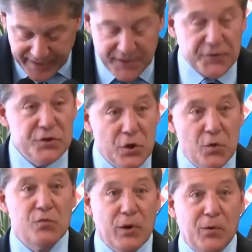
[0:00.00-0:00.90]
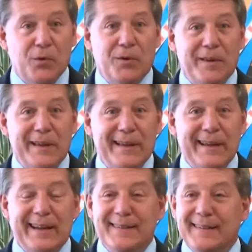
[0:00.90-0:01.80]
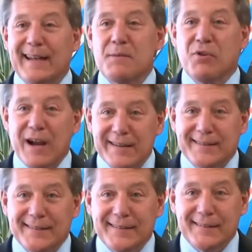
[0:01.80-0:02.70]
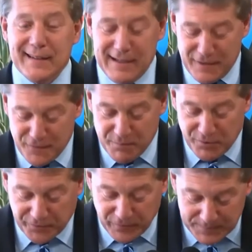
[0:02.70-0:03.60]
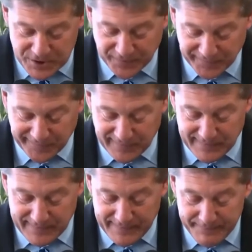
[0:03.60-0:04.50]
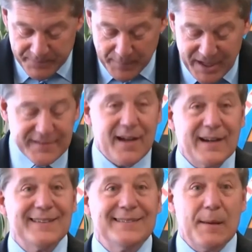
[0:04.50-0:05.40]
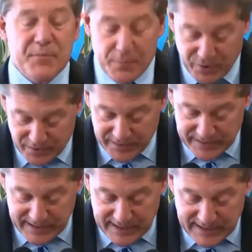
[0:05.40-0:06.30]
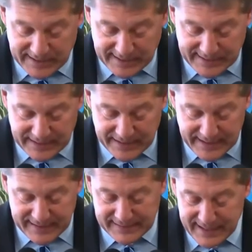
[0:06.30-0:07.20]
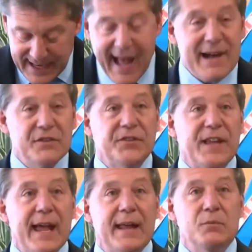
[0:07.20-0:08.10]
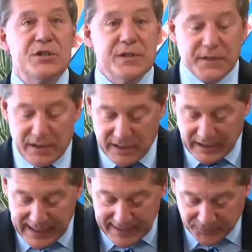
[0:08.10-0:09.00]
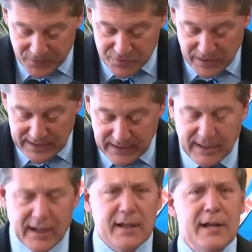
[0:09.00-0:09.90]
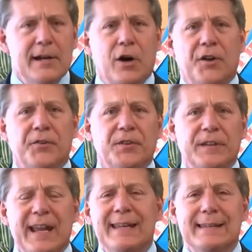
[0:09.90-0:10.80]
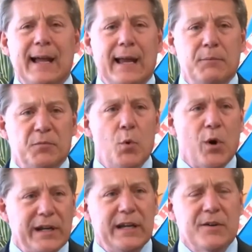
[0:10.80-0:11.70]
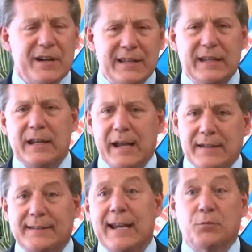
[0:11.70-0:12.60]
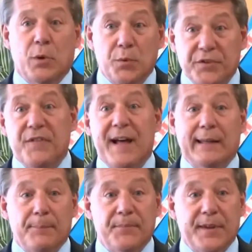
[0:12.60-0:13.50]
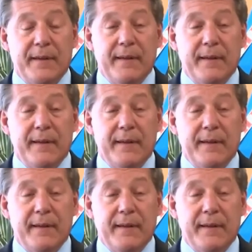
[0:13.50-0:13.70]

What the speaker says: that has no role in setting prices for prescriptions. I mean, that's unacceptable. Avastin, which is a cancer drug, costs 10 times more here in the United States where it was developed